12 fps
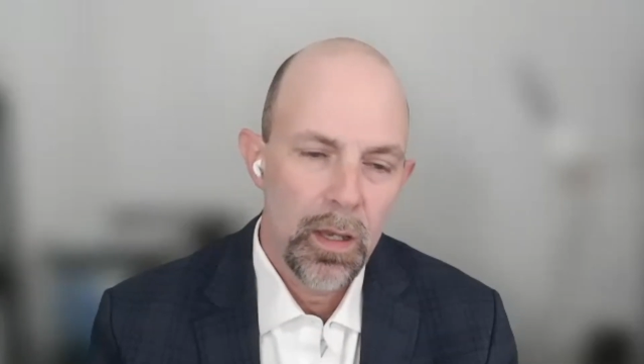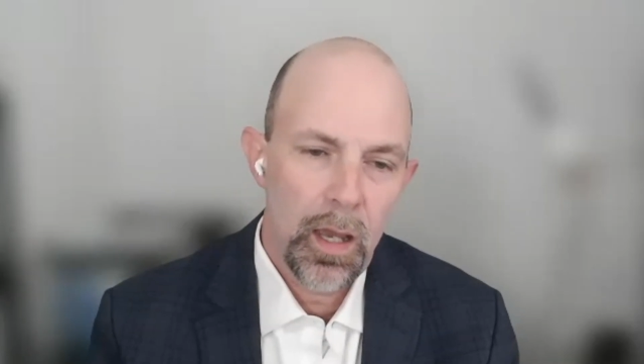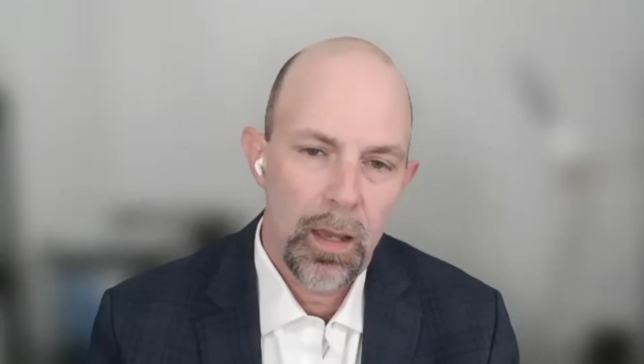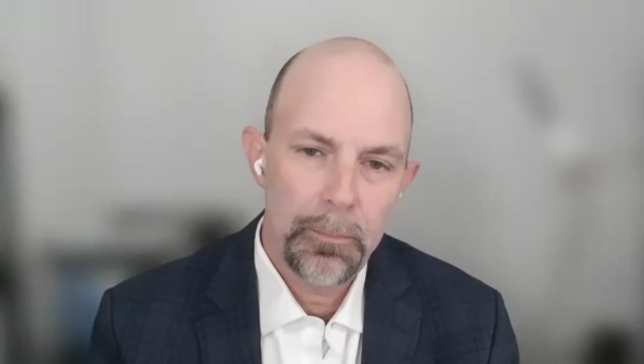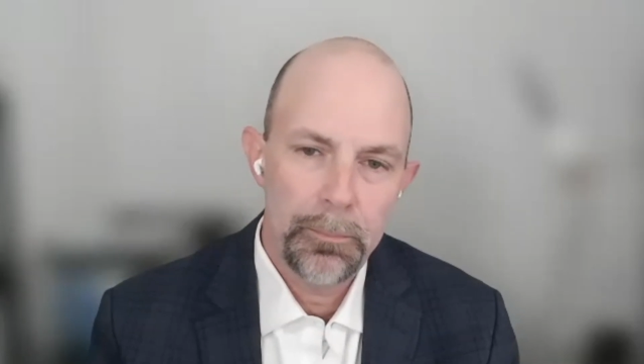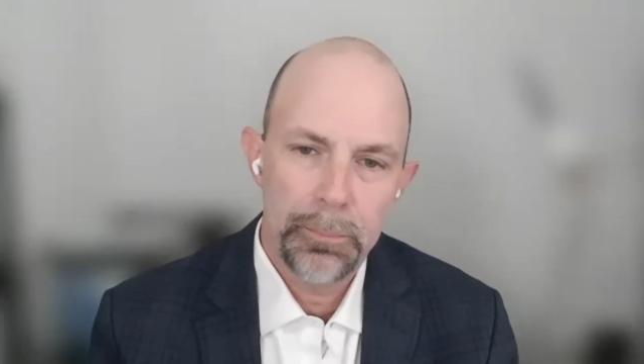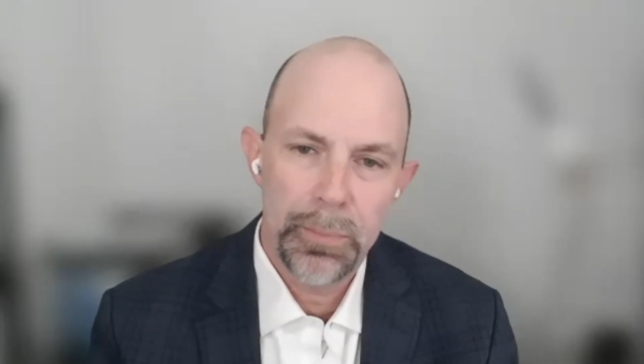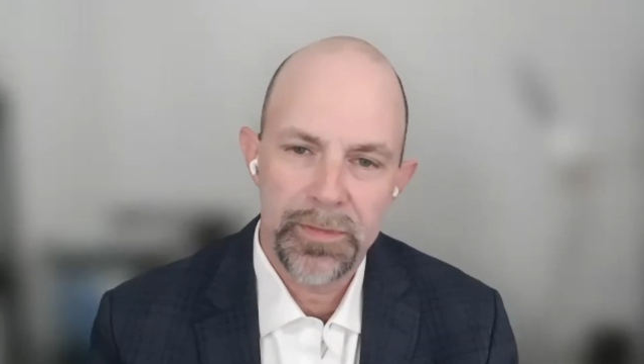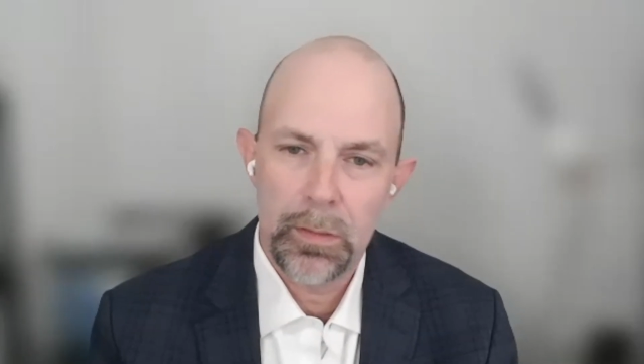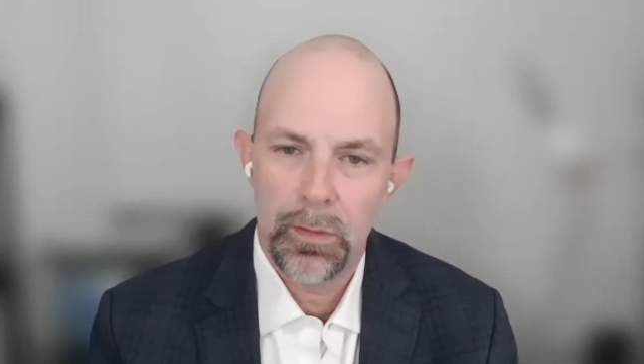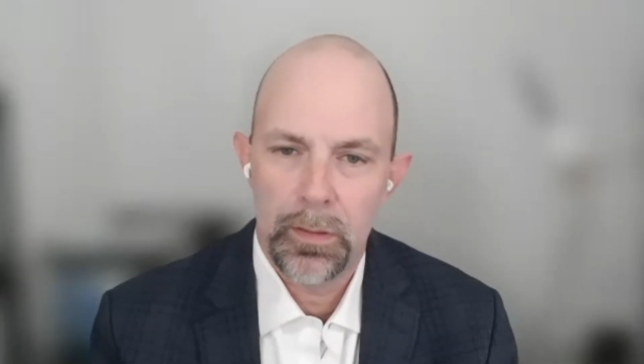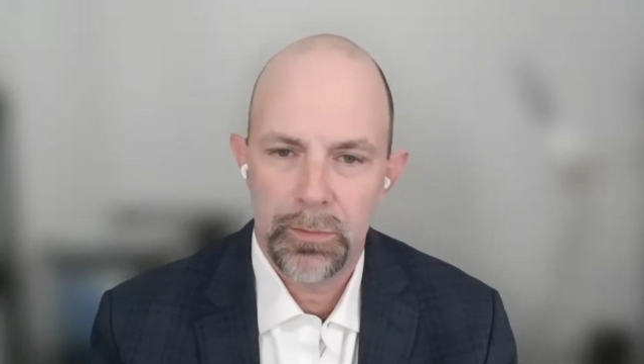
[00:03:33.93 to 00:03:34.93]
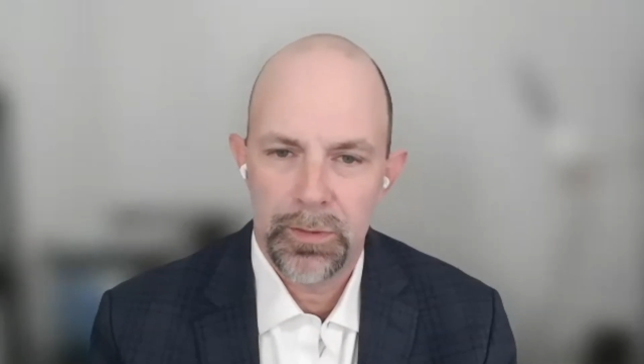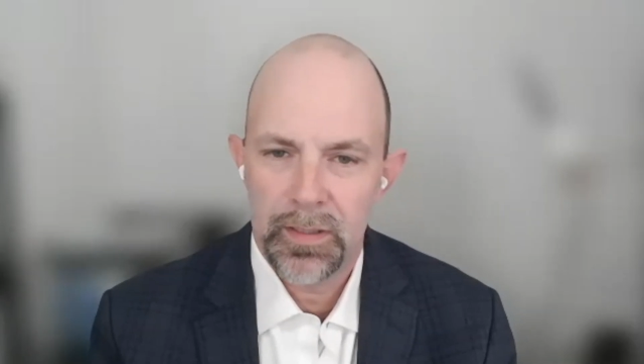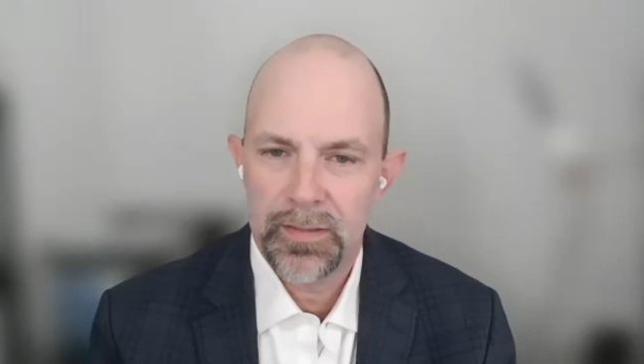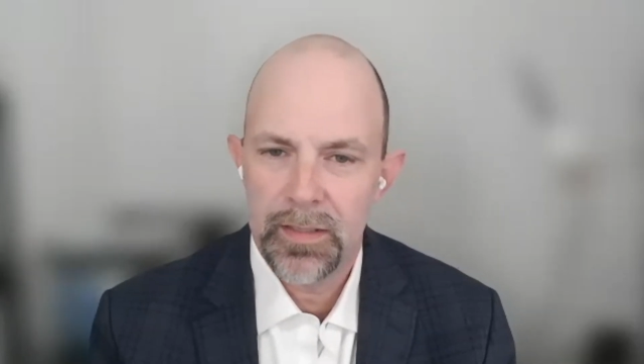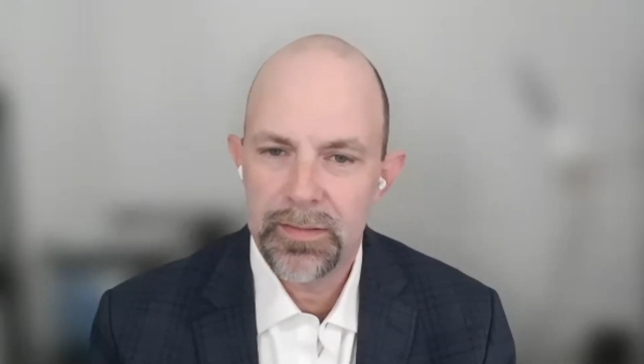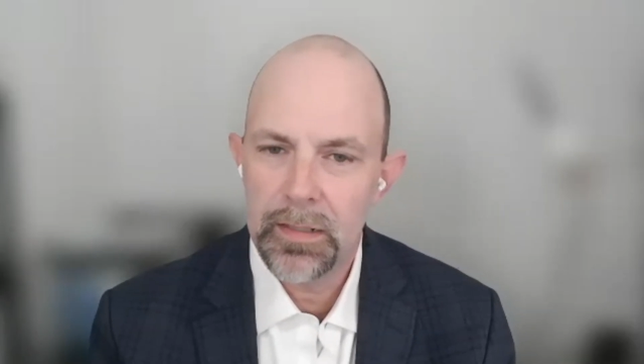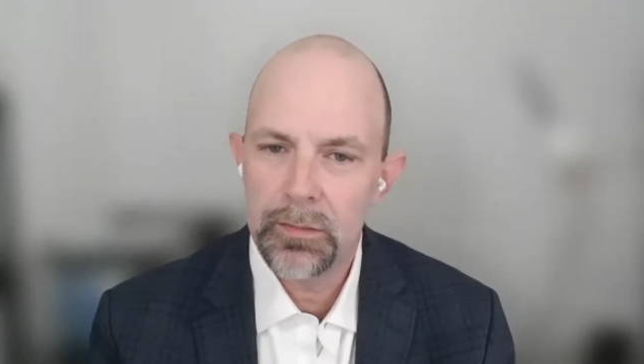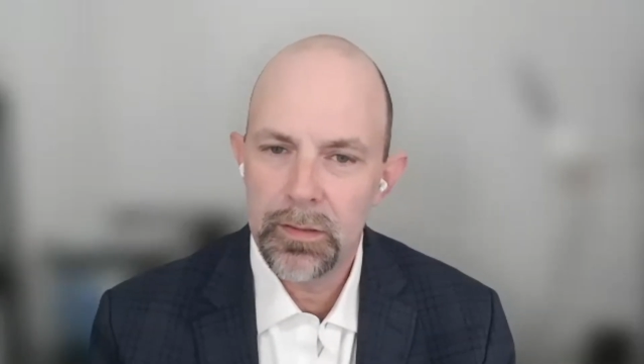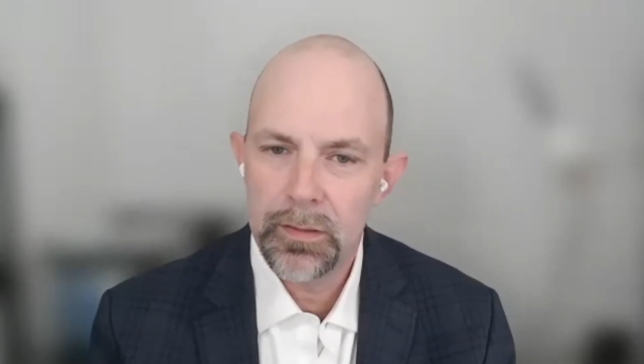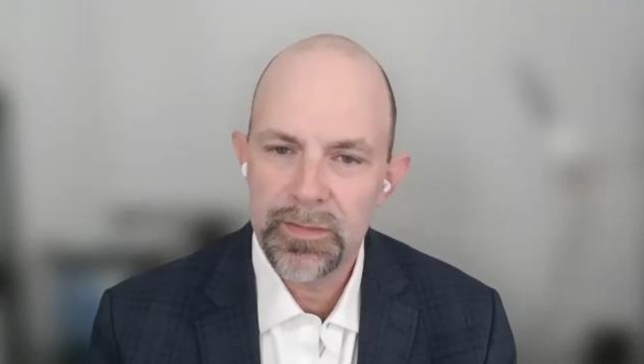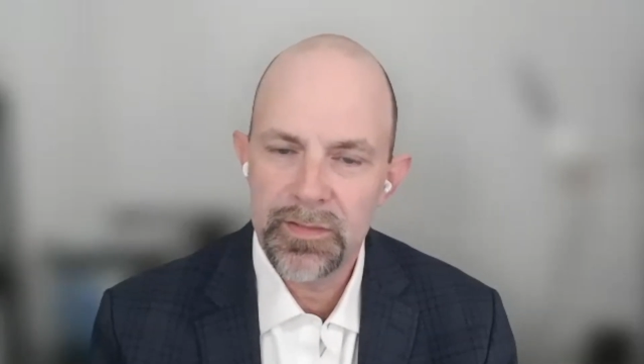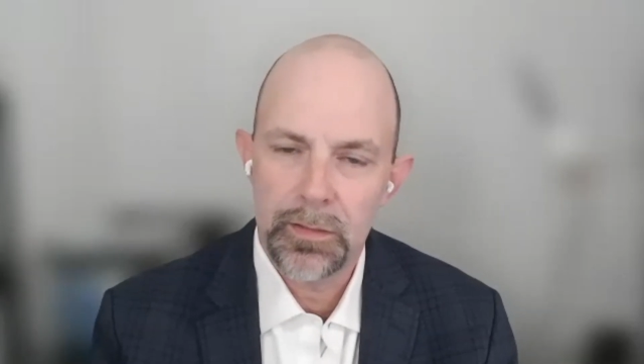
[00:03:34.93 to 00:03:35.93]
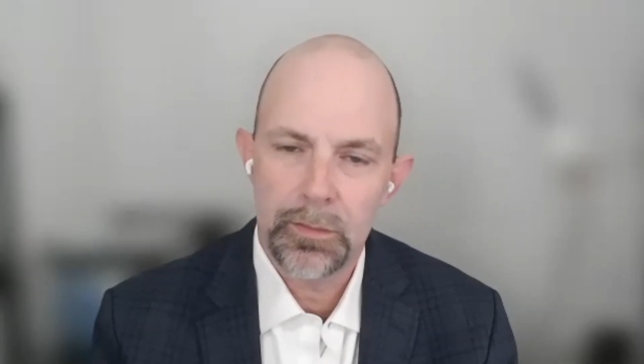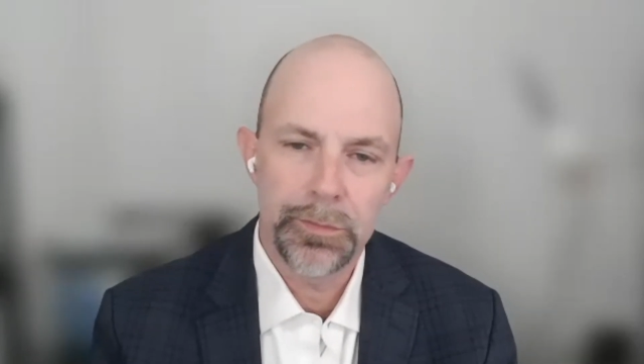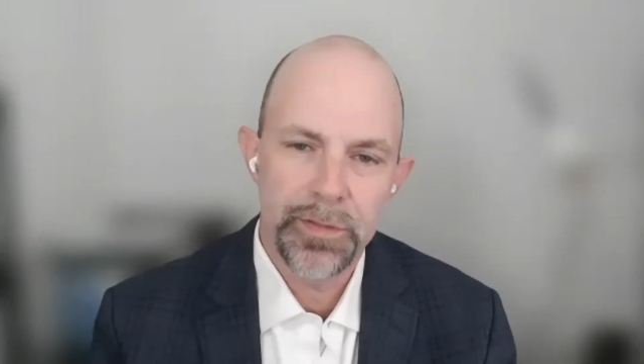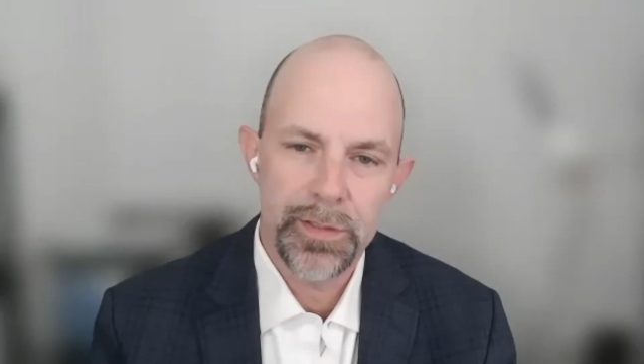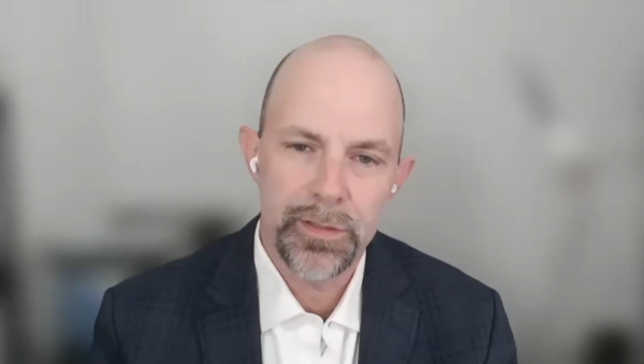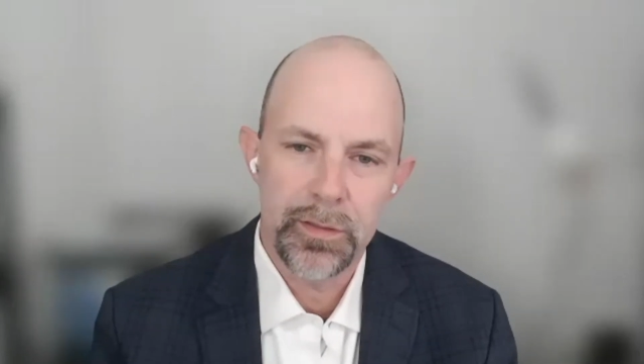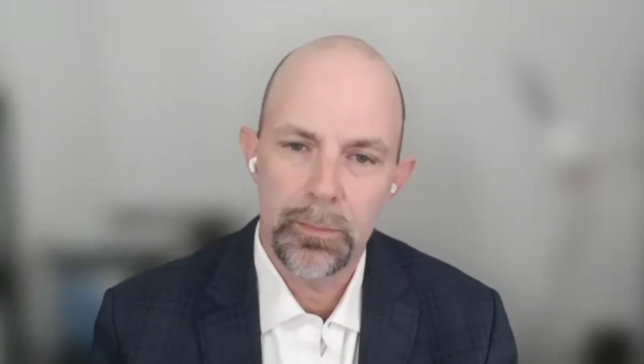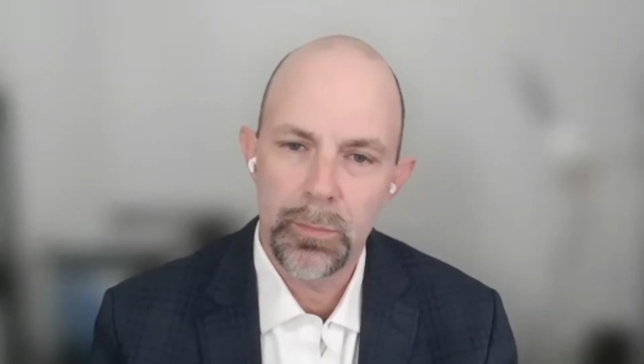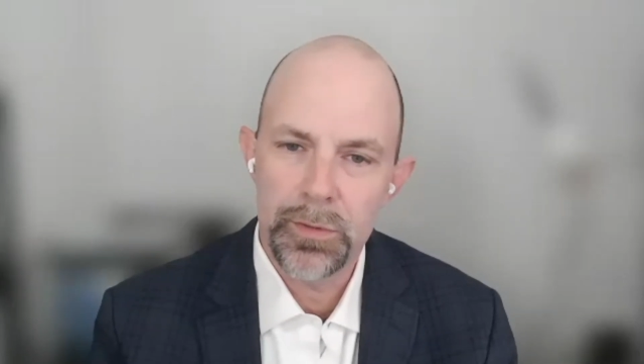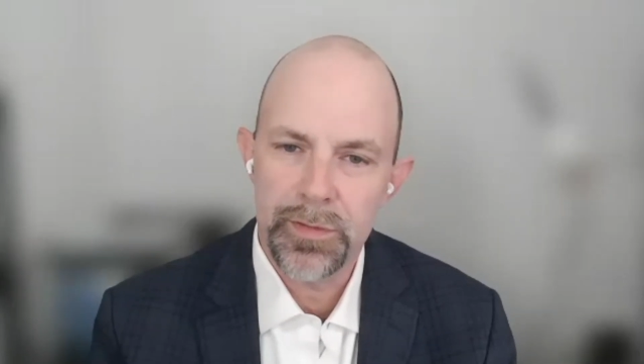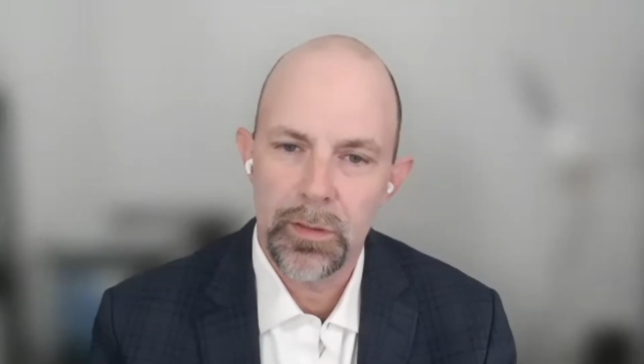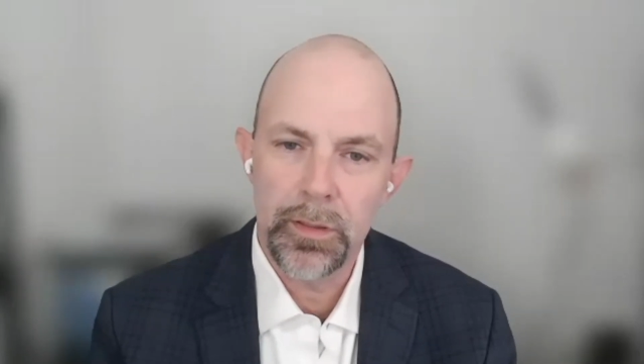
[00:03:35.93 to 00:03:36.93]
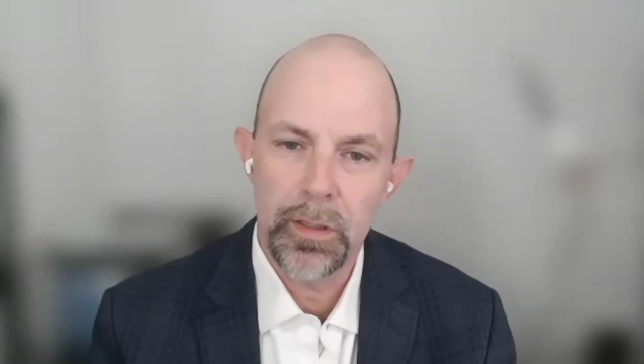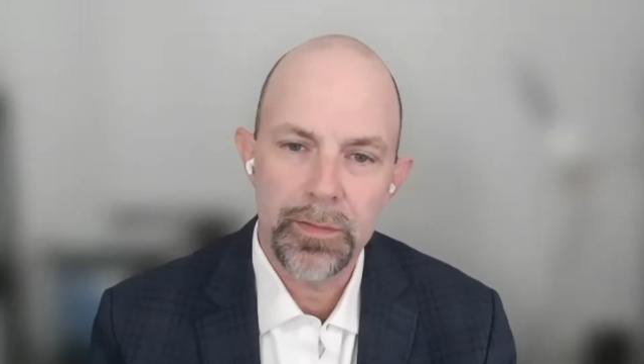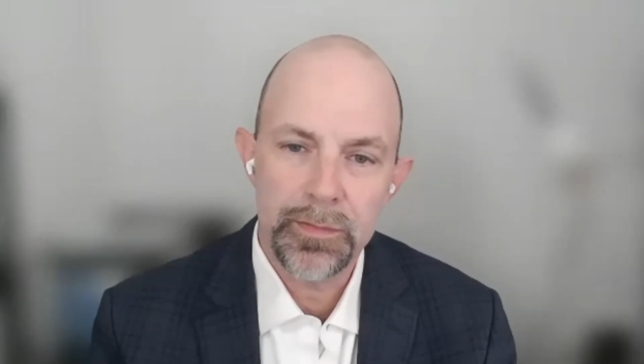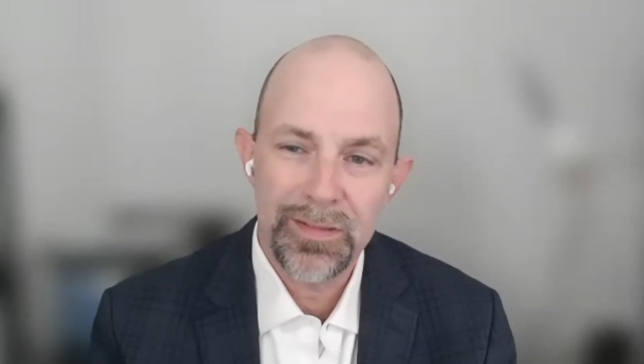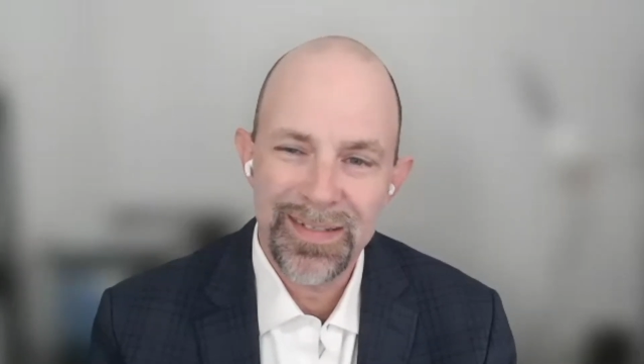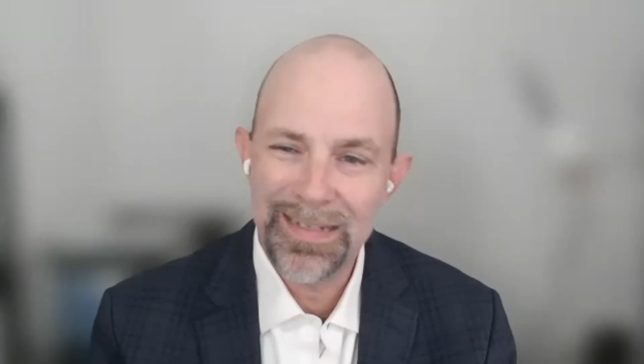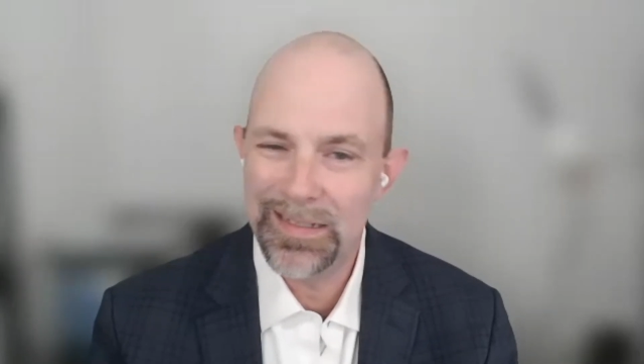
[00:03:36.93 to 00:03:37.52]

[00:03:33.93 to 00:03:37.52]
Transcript: Um, but they were able to get that down into single digit numbers on us.